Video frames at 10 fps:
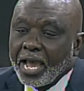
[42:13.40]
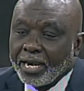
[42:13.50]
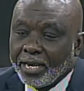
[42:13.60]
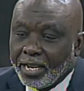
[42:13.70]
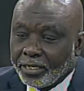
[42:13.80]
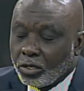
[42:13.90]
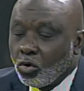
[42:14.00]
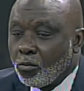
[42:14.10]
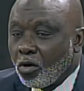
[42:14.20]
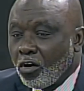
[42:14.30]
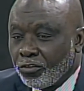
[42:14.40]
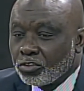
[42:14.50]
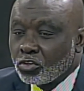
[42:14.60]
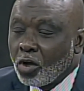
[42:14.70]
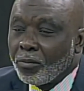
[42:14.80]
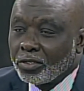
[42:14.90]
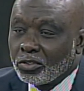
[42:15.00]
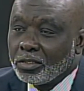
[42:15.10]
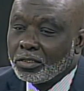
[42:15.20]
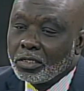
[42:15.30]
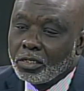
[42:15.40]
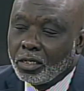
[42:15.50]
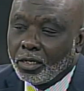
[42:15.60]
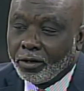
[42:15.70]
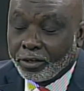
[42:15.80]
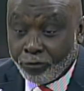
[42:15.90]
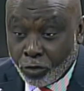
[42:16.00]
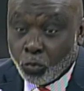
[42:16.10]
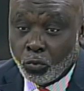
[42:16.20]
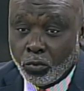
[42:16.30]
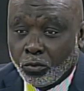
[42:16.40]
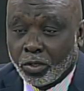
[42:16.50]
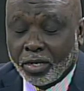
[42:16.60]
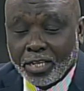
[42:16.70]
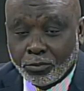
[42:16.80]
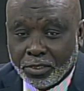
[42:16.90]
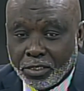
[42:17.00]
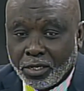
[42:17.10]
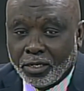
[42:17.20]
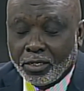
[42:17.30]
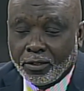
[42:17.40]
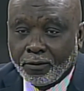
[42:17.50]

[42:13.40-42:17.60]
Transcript: And let the Home Office come and review what has been done.